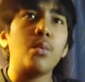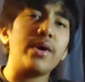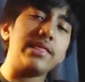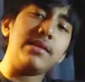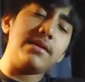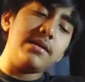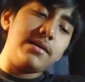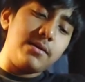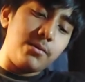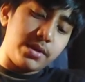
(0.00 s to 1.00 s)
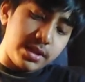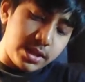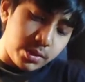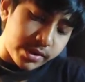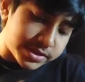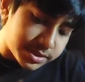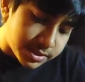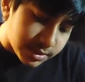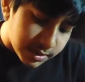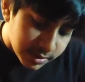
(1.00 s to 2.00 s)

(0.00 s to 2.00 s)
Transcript: when the U.S.